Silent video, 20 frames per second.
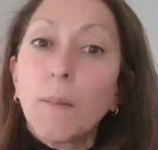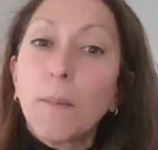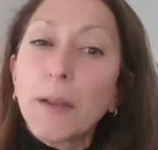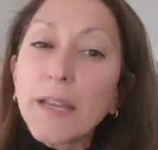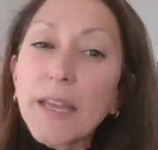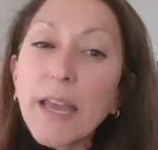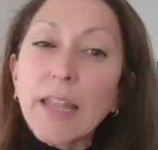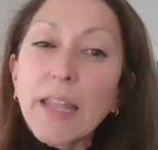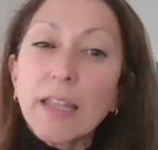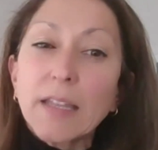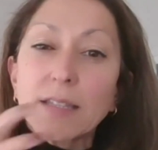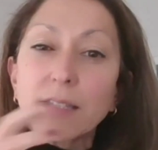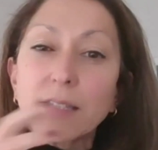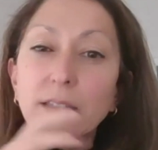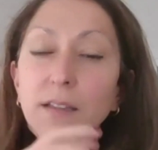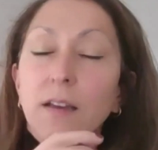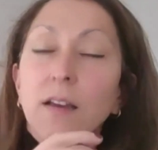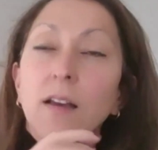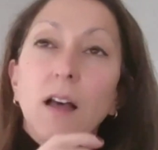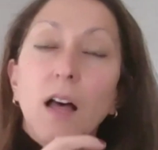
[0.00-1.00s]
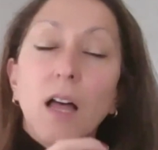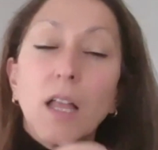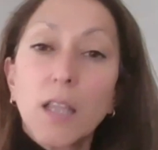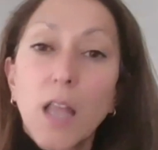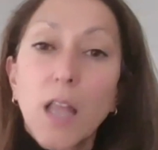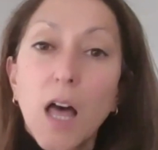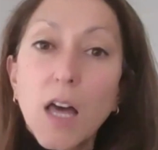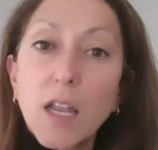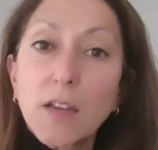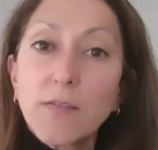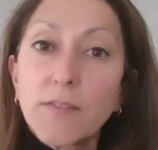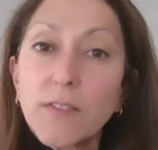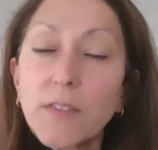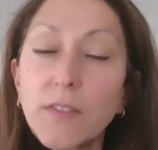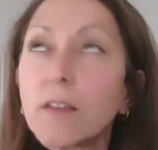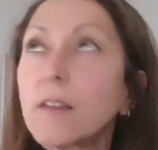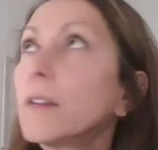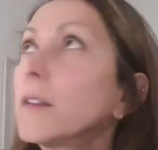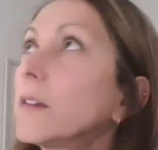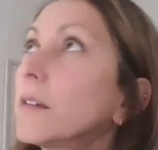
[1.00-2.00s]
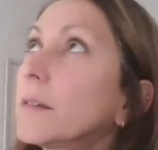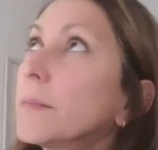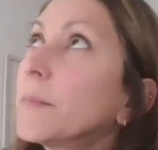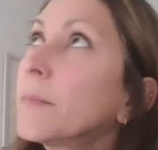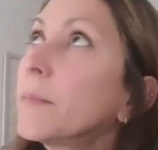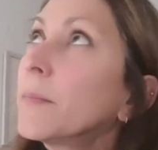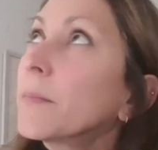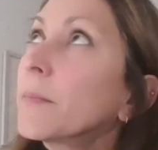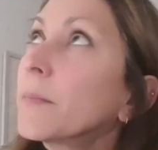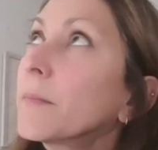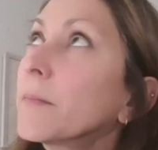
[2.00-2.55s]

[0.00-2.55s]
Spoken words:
But again, it's a lot of the